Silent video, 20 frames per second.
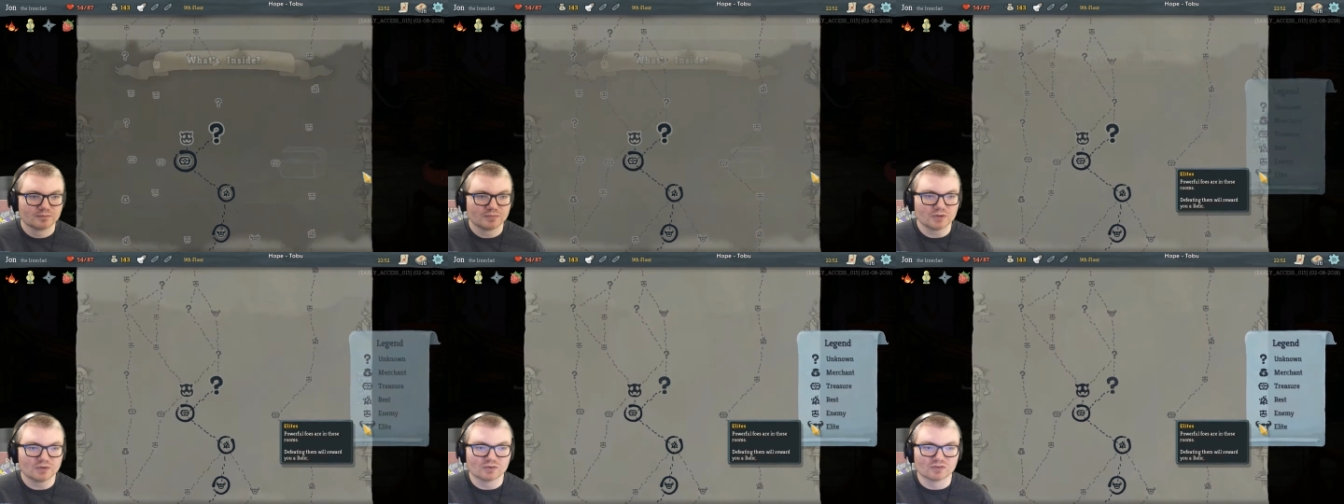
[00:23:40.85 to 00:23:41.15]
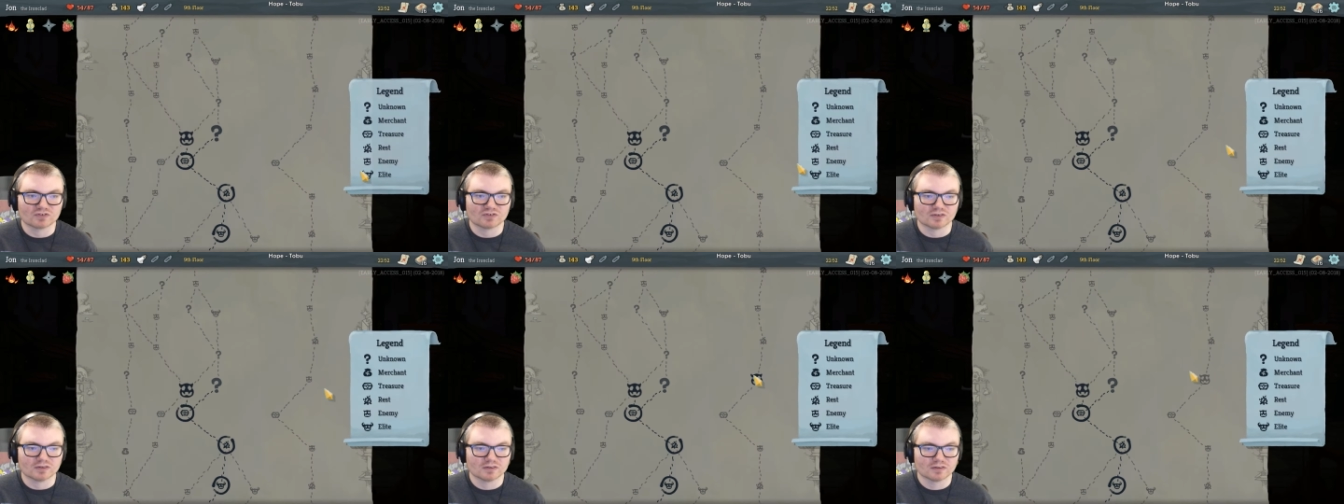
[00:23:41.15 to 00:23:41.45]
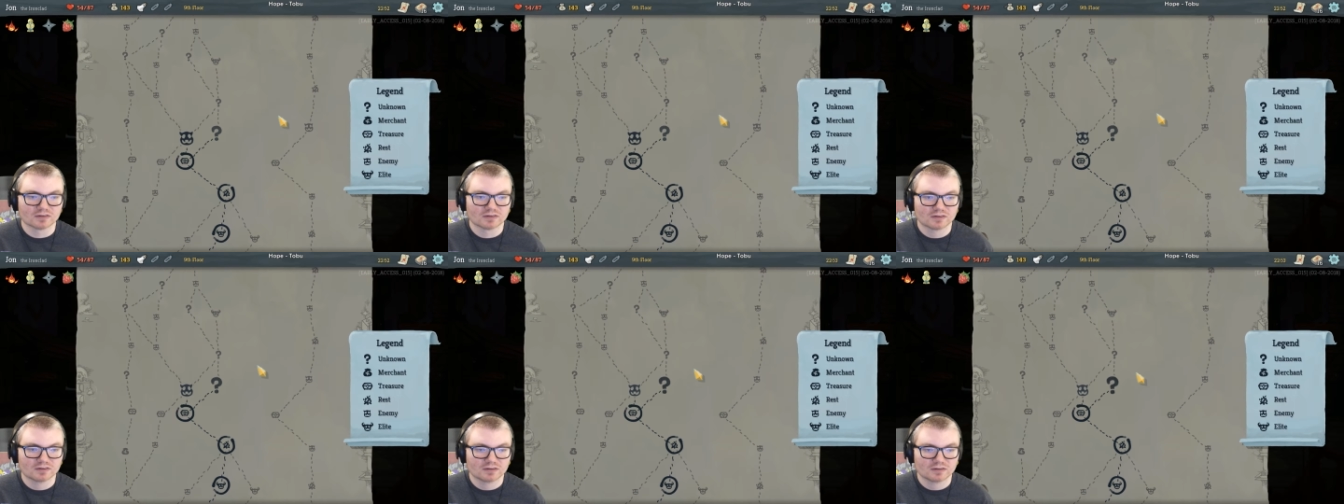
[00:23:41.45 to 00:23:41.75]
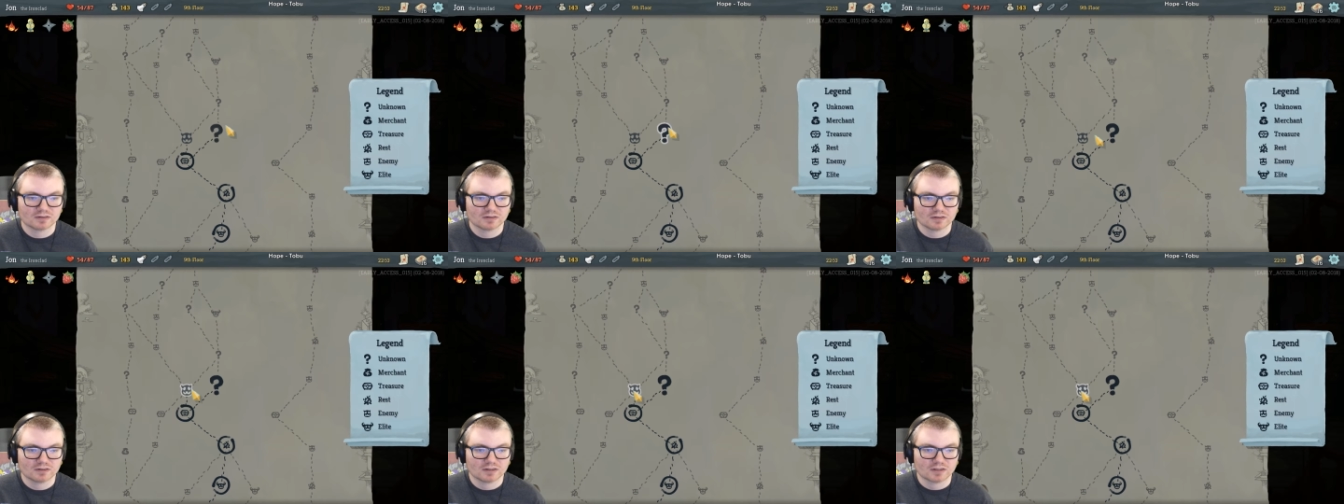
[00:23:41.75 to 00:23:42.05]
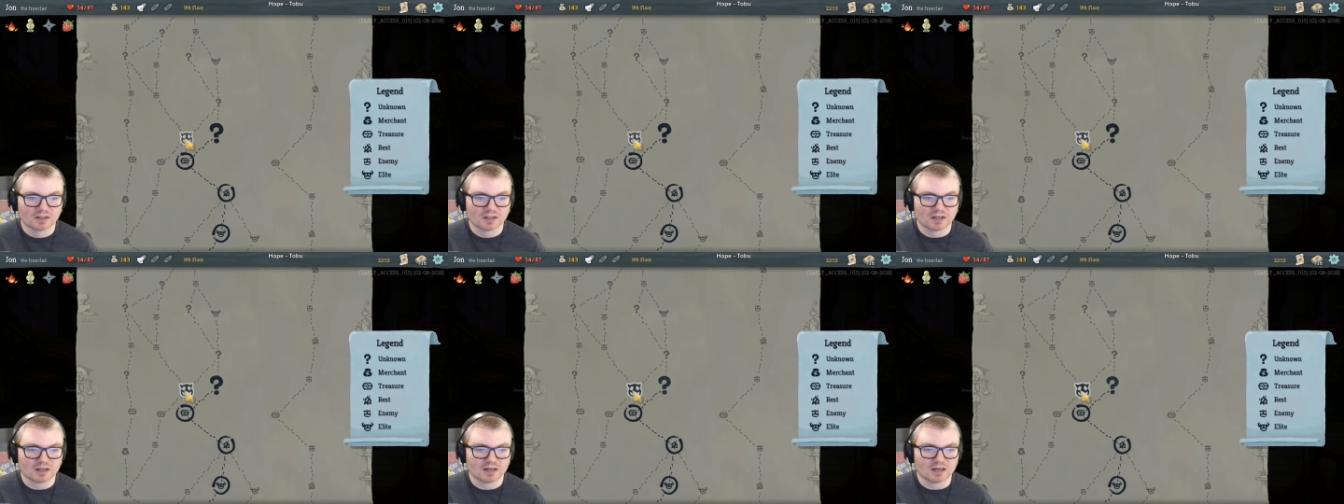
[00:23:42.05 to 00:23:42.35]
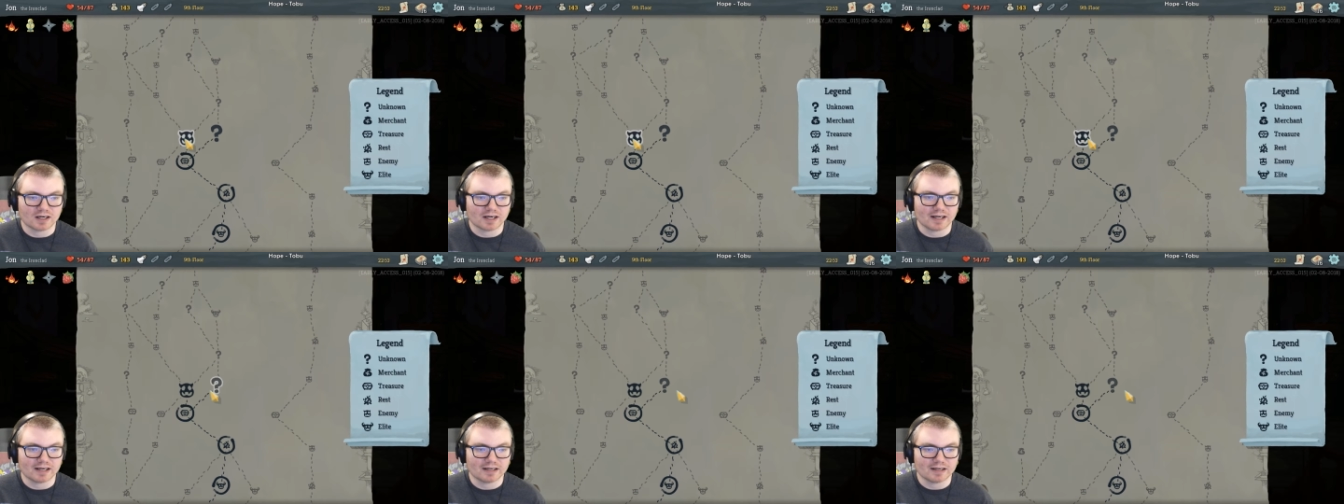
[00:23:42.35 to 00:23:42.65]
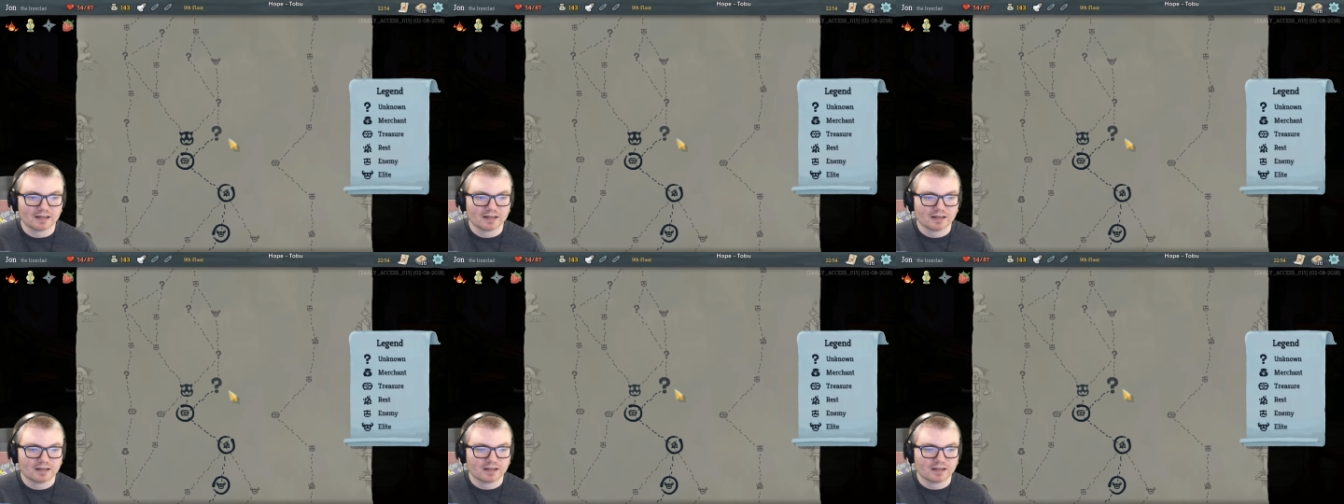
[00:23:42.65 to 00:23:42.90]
Beautiful. Alright.